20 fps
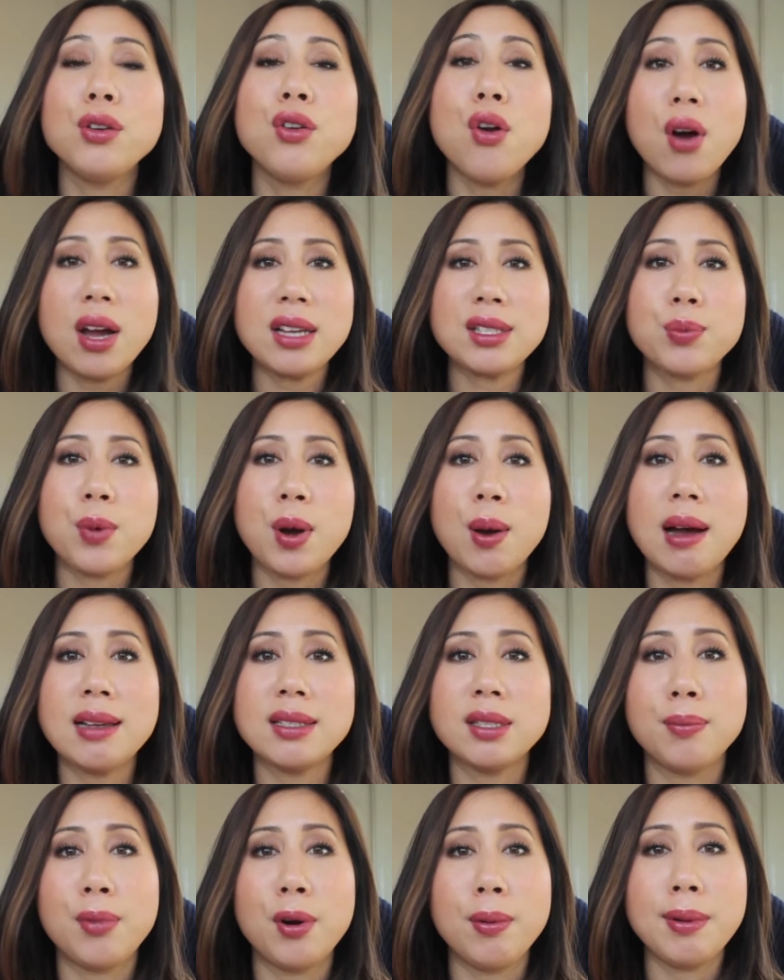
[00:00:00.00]
Not as well
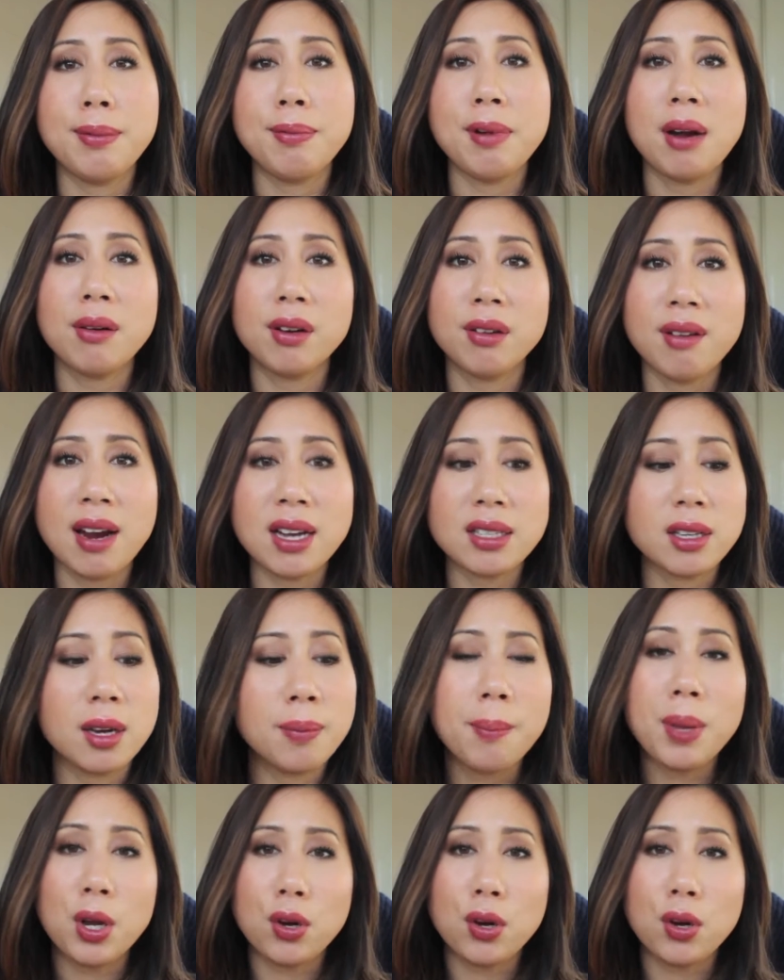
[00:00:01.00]
as the Bobbi Brown Corrector,